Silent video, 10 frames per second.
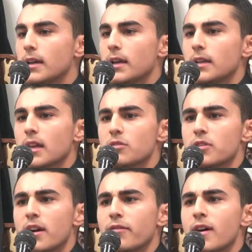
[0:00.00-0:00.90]
He tells her,
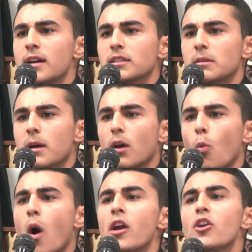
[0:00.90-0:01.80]
Ya Fatima,
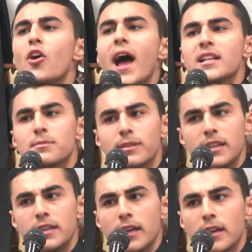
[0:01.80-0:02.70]
why are your hands
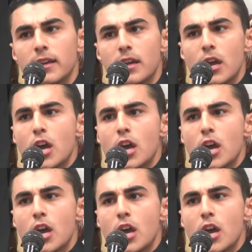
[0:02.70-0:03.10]
bleeding?